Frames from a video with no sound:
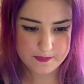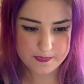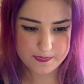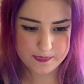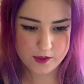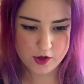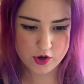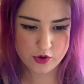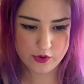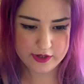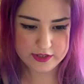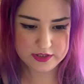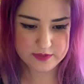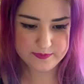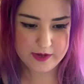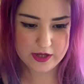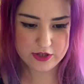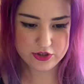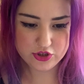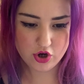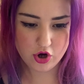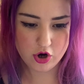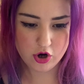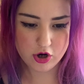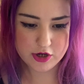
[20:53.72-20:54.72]
oh, I
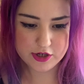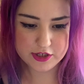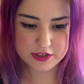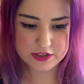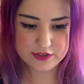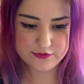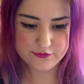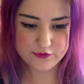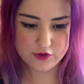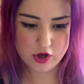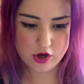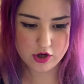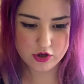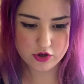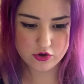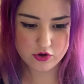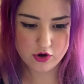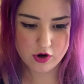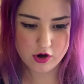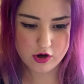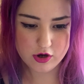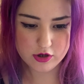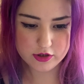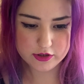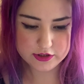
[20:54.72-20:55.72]
spelled artist vlog
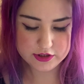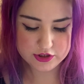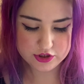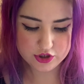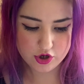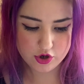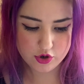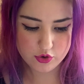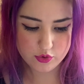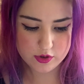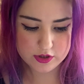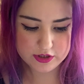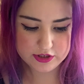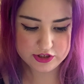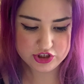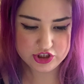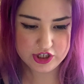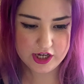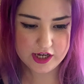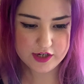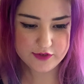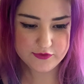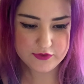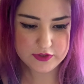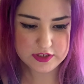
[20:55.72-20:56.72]
wrong, so
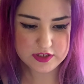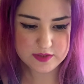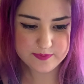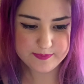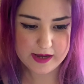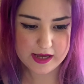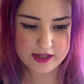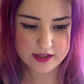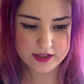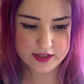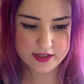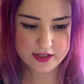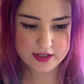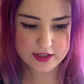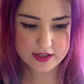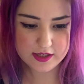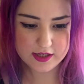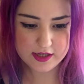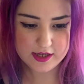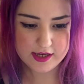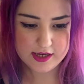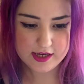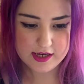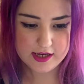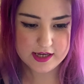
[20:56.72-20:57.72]
check for spelling.
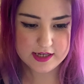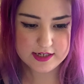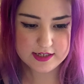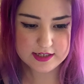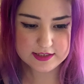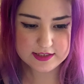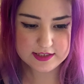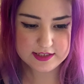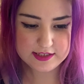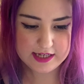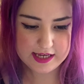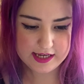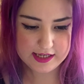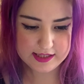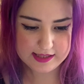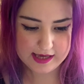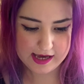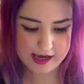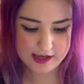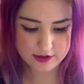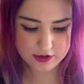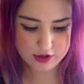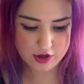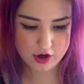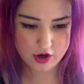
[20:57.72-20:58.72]
It doesn't take
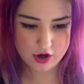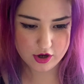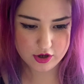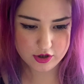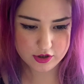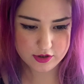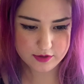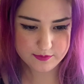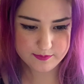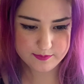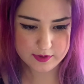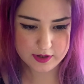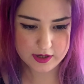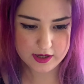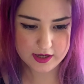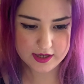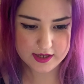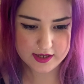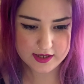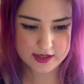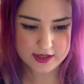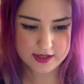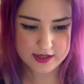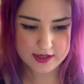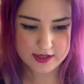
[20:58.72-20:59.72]
that long,
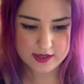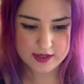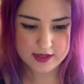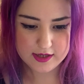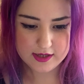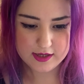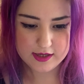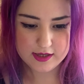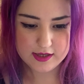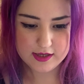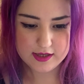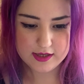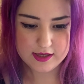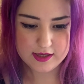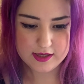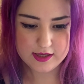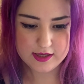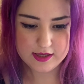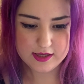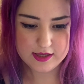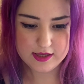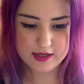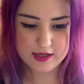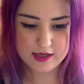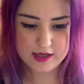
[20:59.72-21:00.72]
but
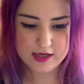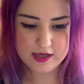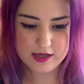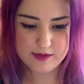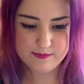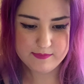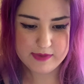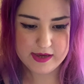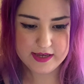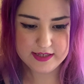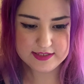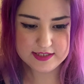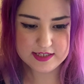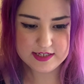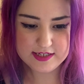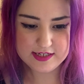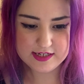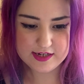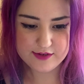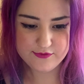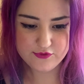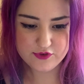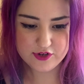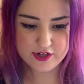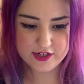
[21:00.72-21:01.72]
it makes a
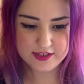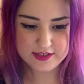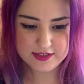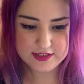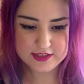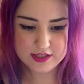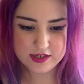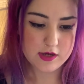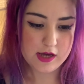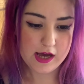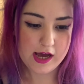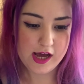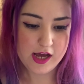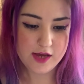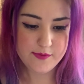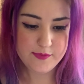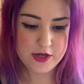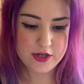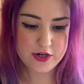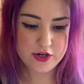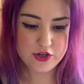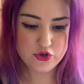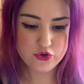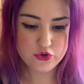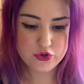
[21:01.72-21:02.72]
difference. I
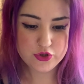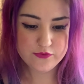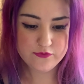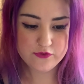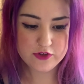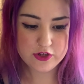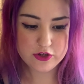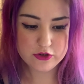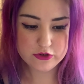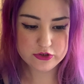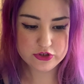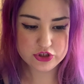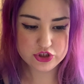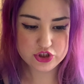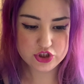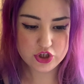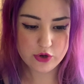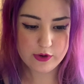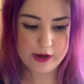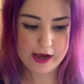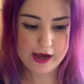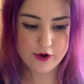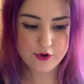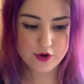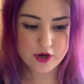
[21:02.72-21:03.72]
made a YouTube video to show
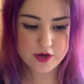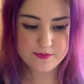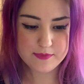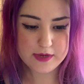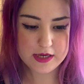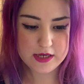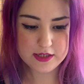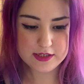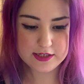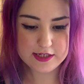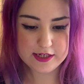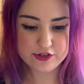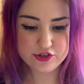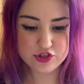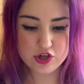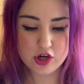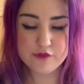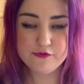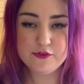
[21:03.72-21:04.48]
how I make TikTok